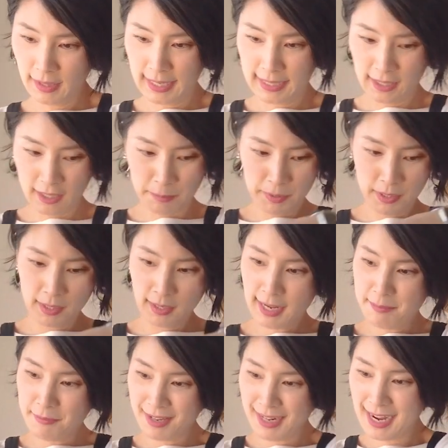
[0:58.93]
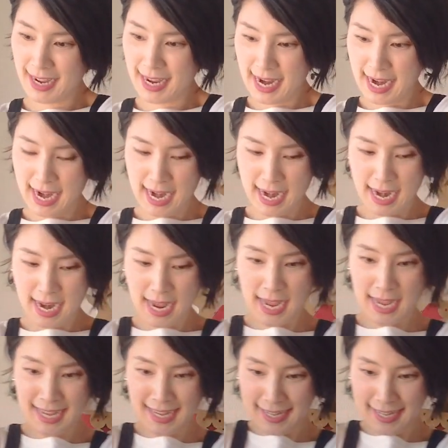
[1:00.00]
Let's put gamja in.